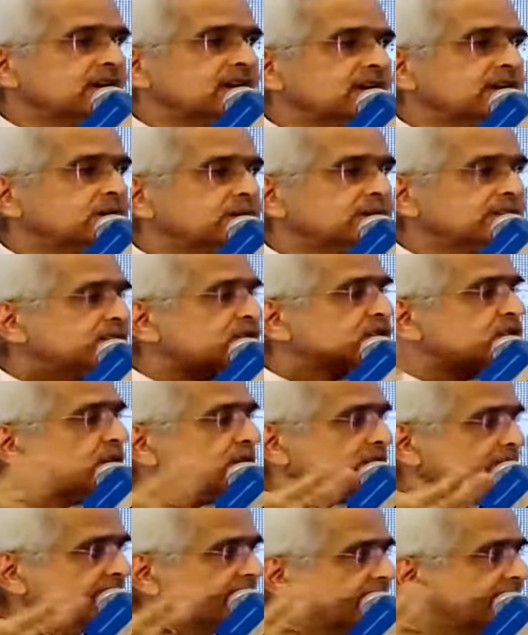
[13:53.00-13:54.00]

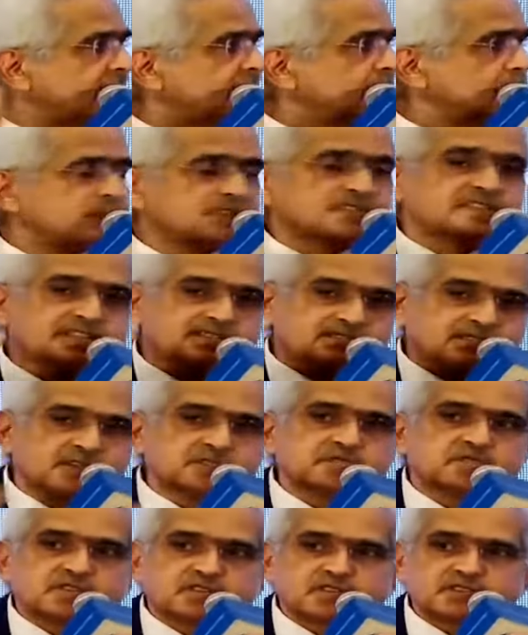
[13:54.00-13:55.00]
withdraw the business
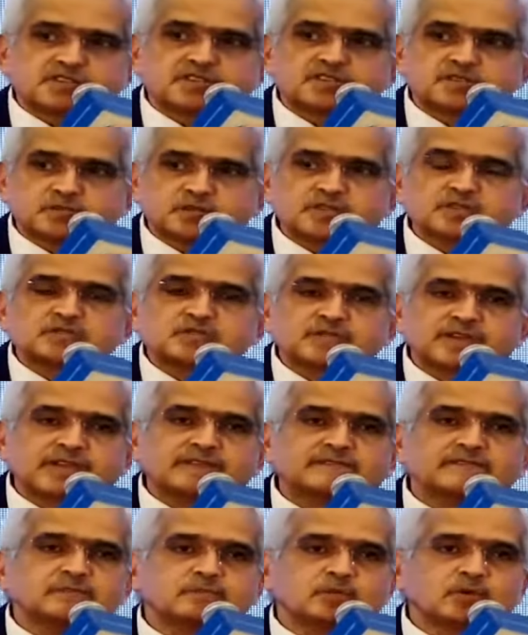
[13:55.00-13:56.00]
restrictions which we
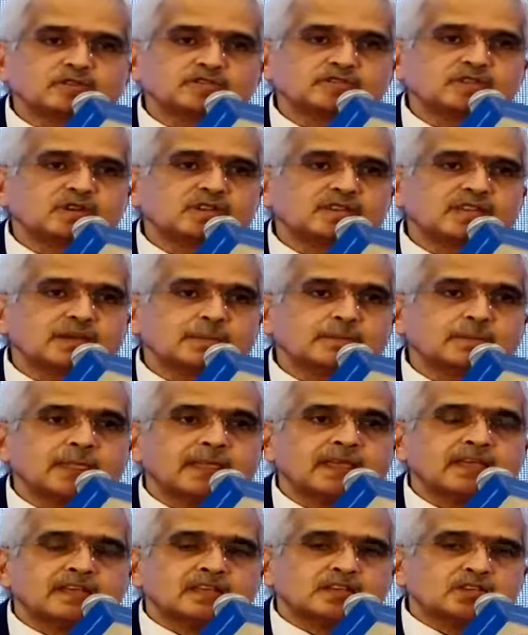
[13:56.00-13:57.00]
have imposed on them.
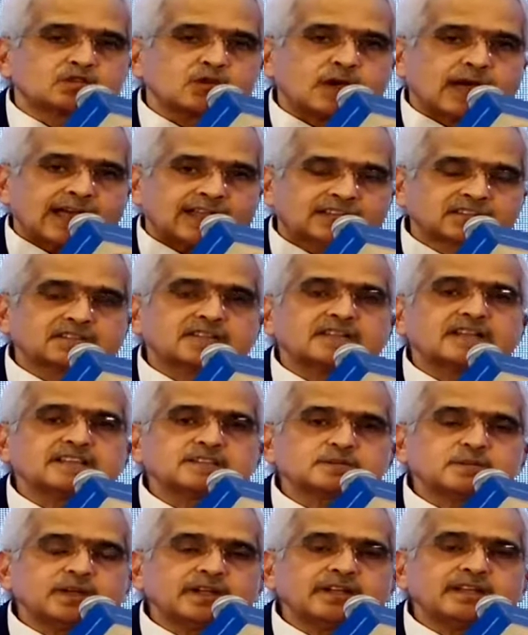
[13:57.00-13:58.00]
So action
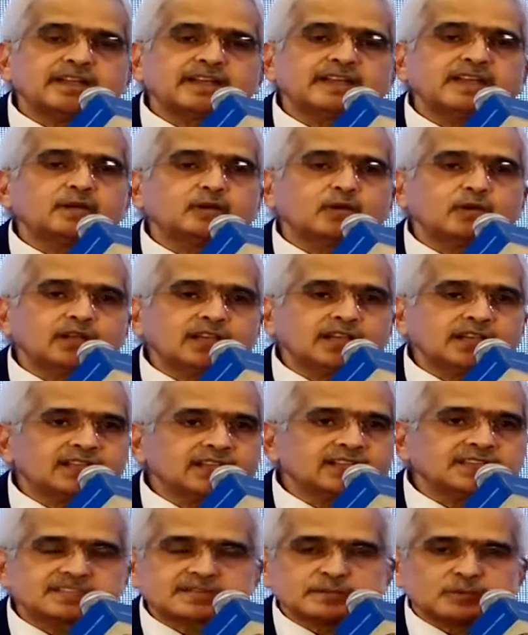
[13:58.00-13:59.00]
has been taken only
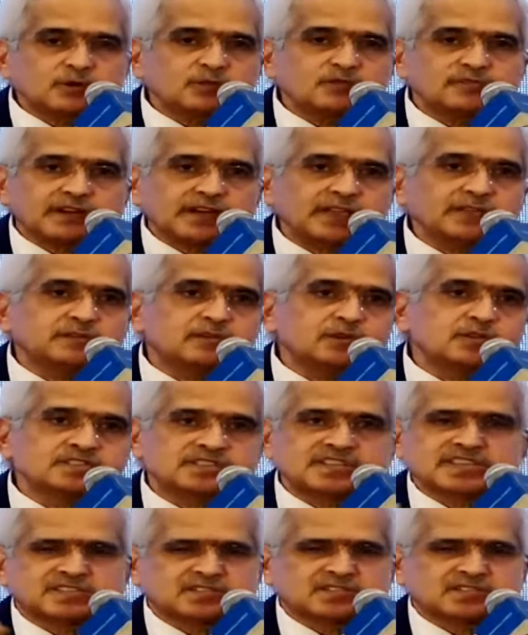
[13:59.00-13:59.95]
against about 5 or 6